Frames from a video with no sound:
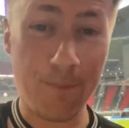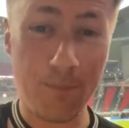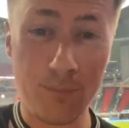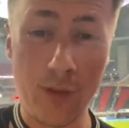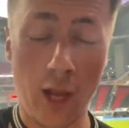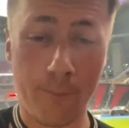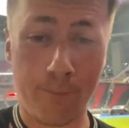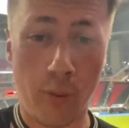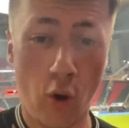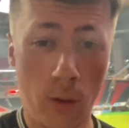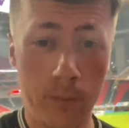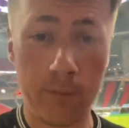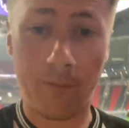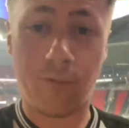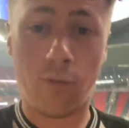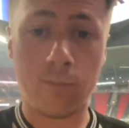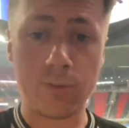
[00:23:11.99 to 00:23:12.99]
Nick Pope,
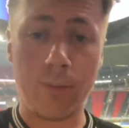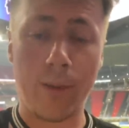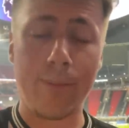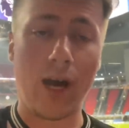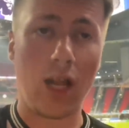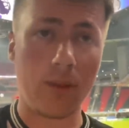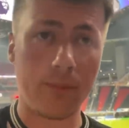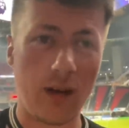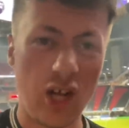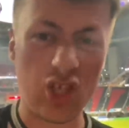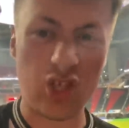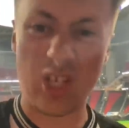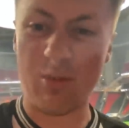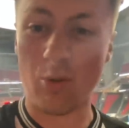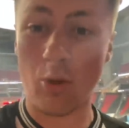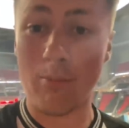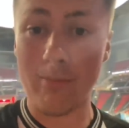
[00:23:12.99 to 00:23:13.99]
I thought was my man of the match,
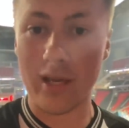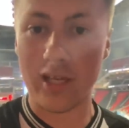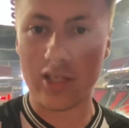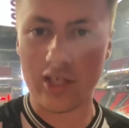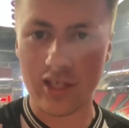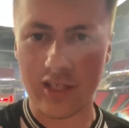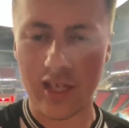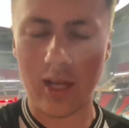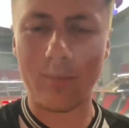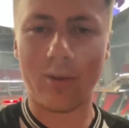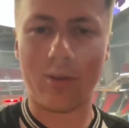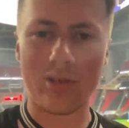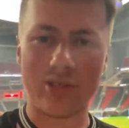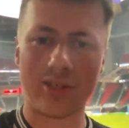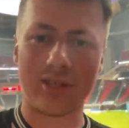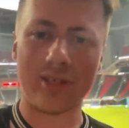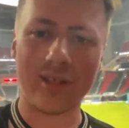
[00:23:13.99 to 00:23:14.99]
even though Miggy did get it
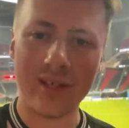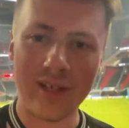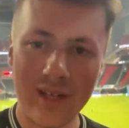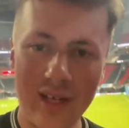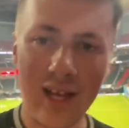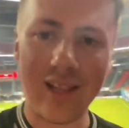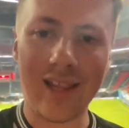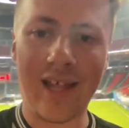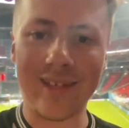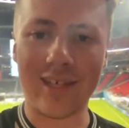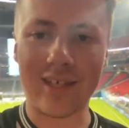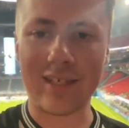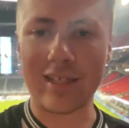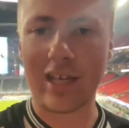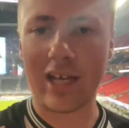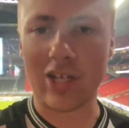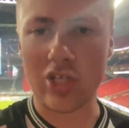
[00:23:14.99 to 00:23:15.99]
because of the Atlantic
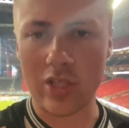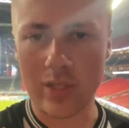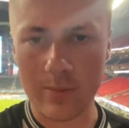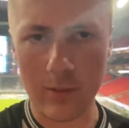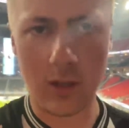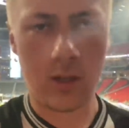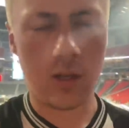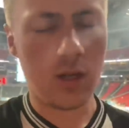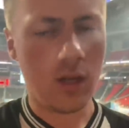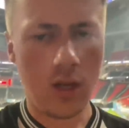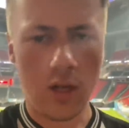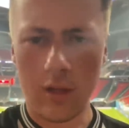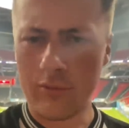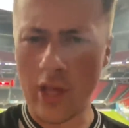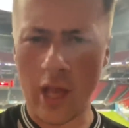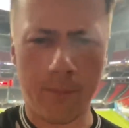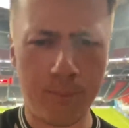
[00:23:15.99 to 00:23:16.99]
connections, but
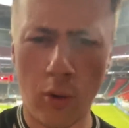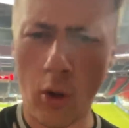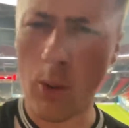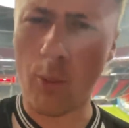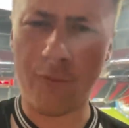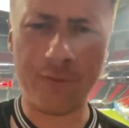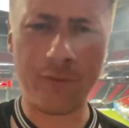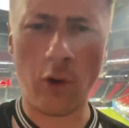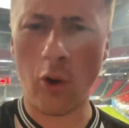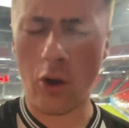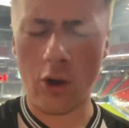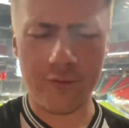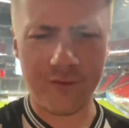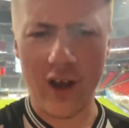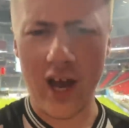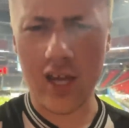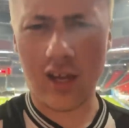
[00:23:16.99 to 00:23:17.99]
Nick Pope, four or
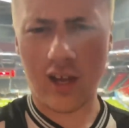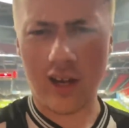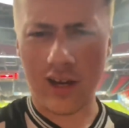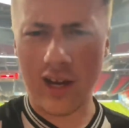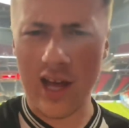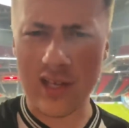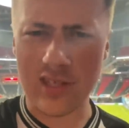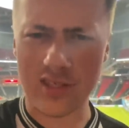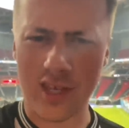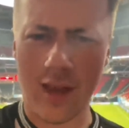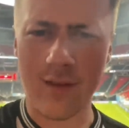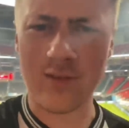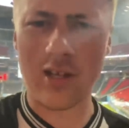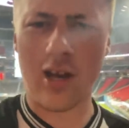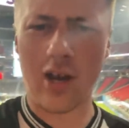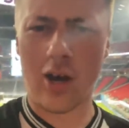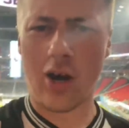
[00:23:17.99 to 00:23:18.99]
five class saves
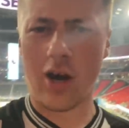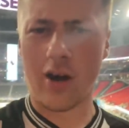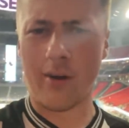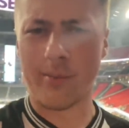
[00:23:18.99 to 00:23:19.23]
in that half.